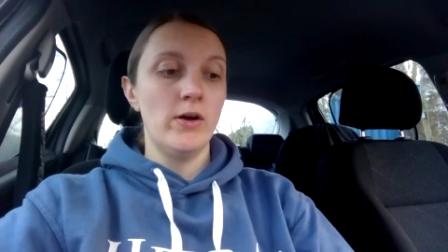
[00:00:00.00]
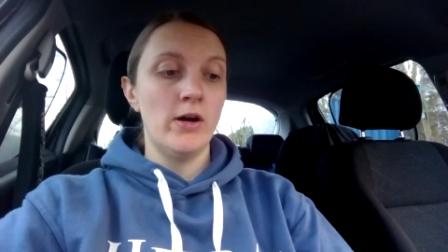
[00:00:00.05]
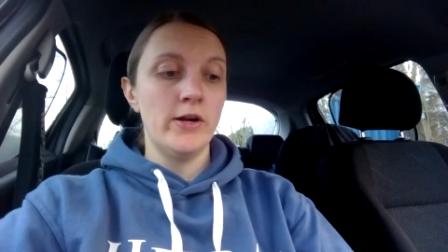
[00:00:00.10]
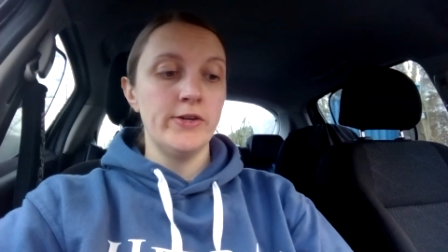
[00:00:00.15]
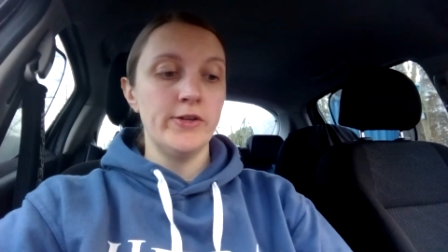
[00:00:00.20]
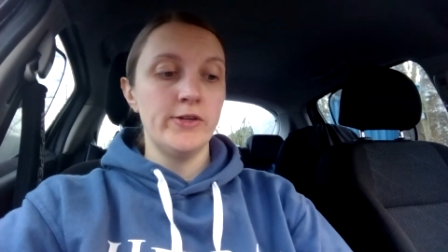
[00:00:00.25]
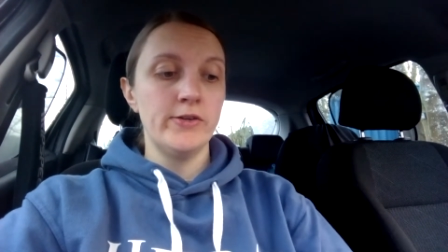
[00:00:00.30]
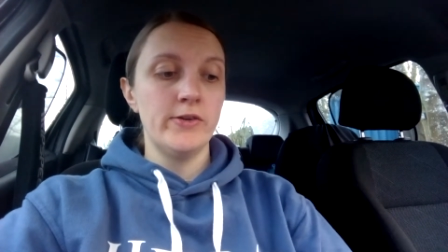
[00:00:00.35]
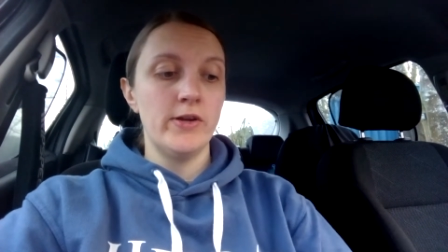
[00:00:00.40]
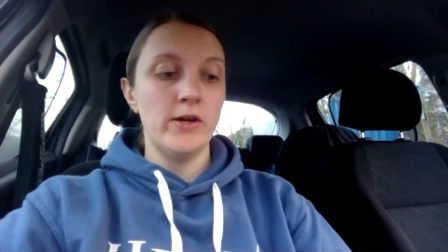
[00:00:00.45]
I
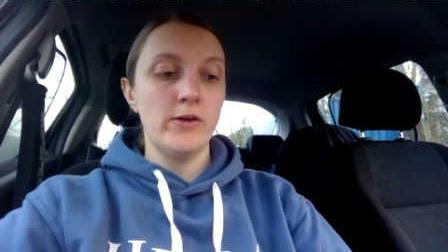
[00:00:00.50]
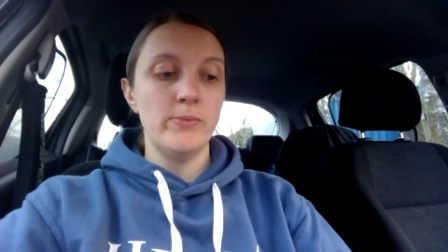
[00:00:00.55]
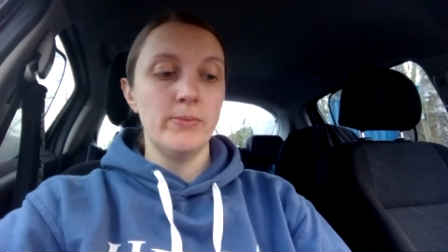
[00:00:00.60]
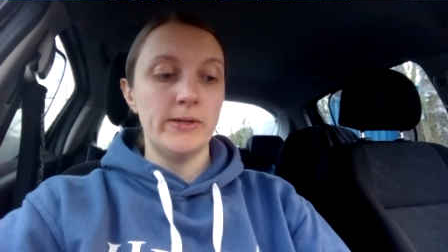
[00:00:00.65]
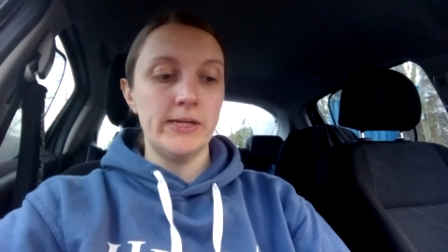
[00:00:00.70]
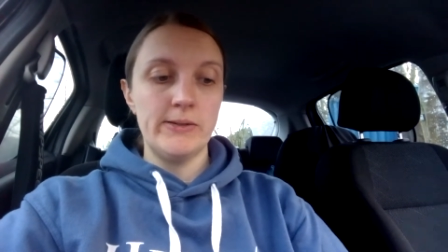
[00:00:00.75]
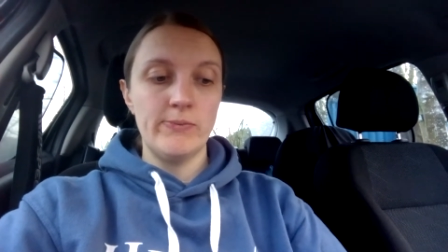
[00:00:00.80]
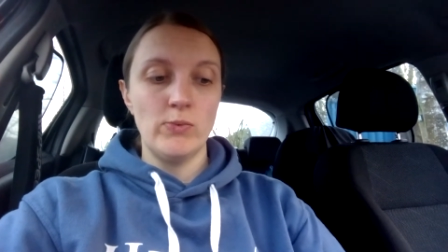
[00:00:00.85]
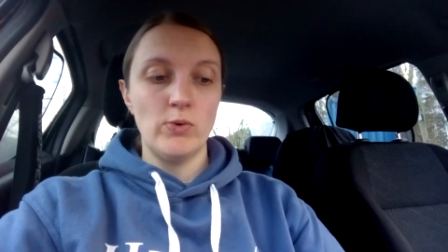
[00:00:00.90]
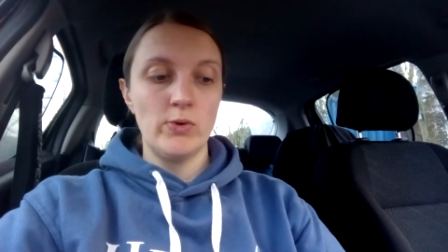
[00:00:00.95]
knew
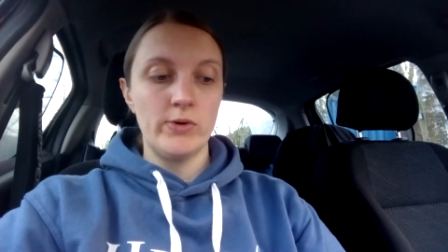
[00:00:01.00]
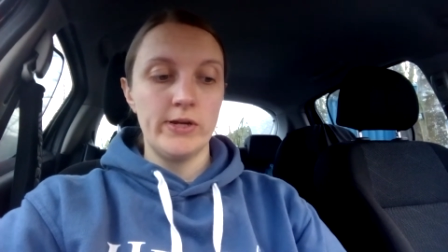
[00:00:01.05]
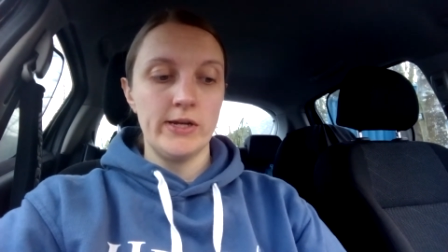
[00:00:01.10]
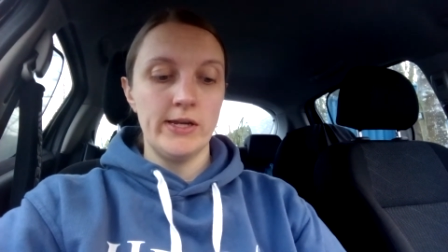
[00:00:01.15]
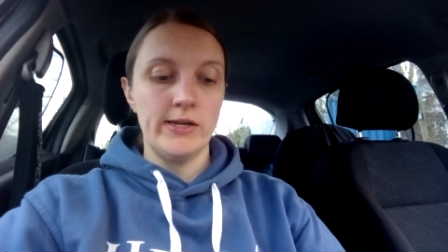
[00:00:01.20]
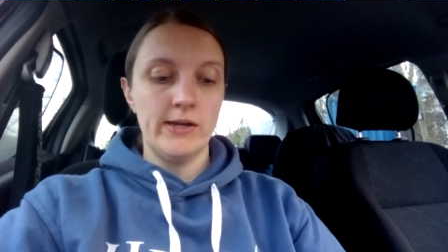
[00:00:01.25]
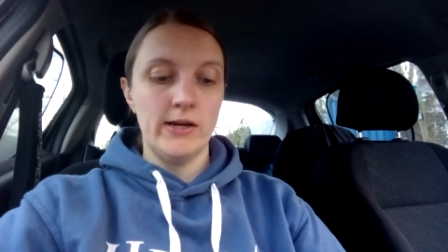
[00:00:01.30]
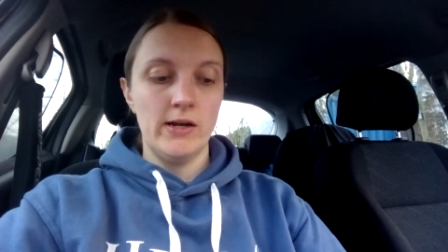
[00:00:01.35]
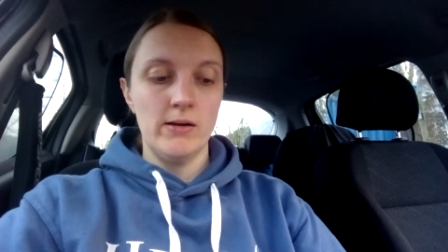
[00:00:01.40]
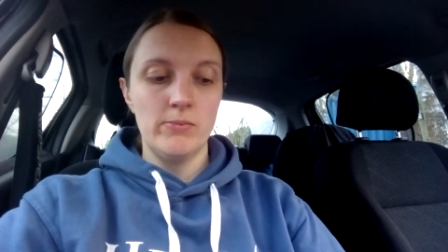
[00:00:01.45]
nobody walking
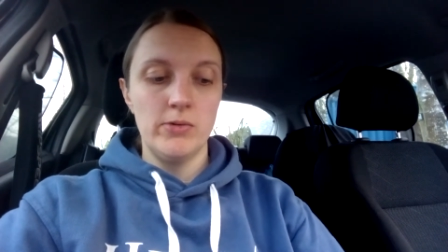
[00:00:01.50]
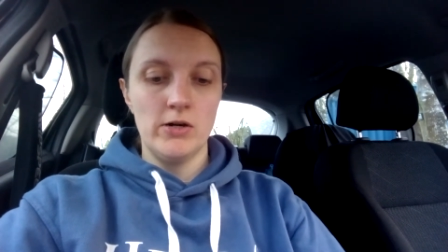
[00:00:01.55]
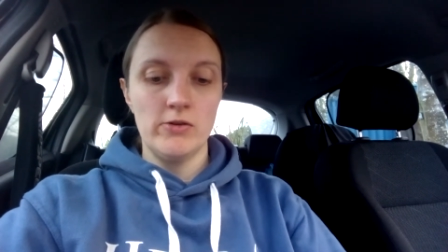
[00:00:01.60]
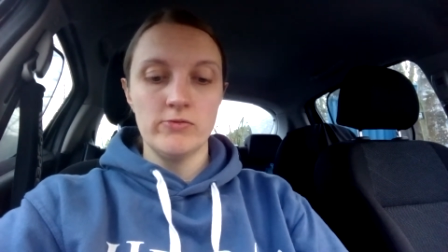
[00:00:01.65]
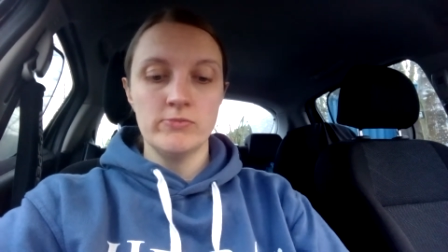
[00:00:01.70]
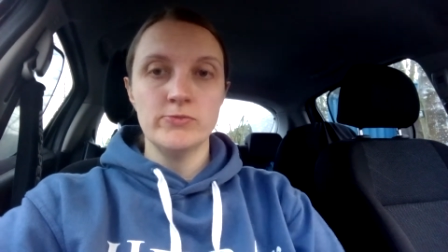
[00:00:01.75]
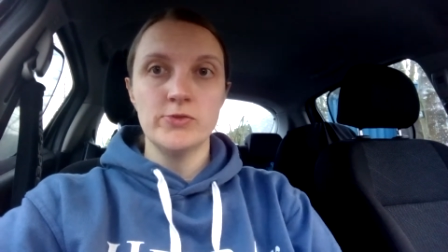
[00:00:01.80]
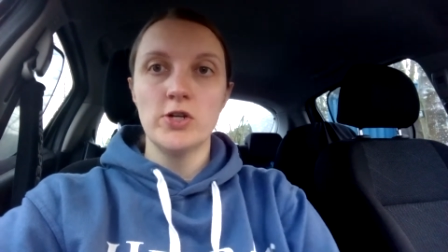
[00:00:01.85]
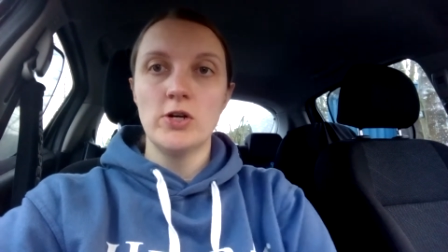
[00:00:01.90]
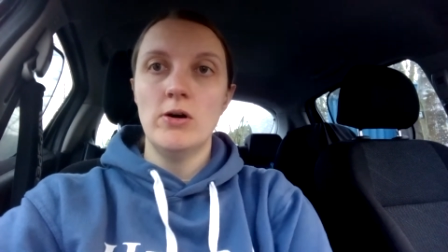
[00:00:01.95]
in there apart
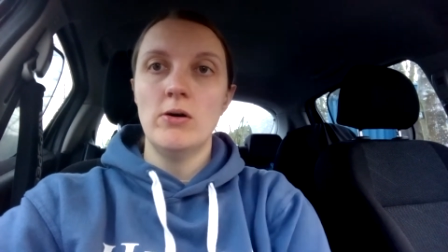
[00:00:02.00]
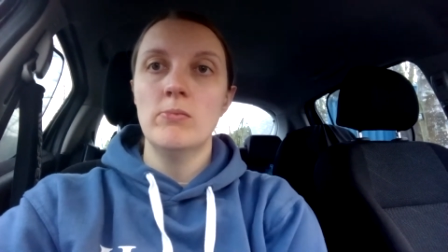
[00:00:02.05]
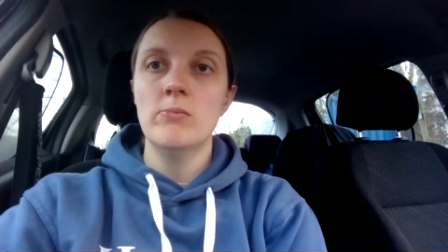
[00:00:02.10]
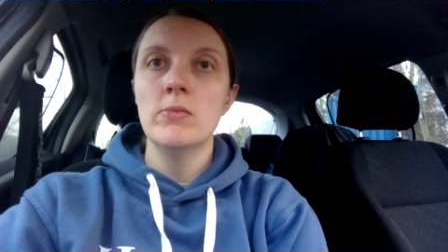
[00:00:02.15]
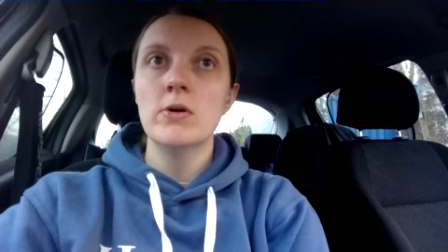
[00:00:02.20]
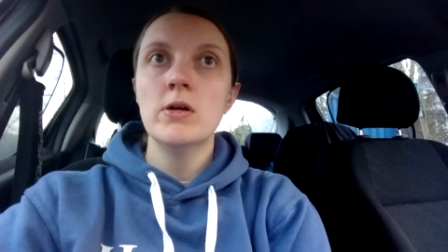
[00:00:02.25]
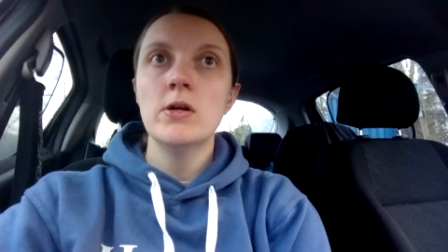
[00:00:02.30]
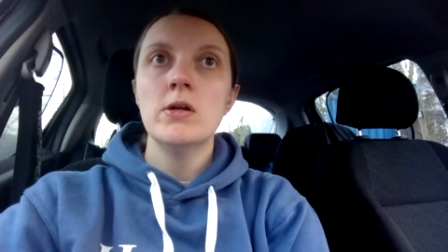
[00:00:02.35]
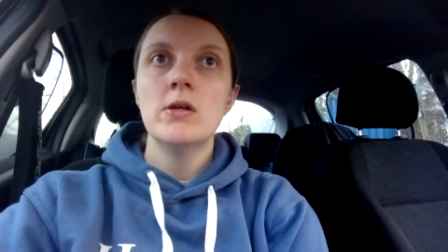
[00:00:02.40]
from Tom.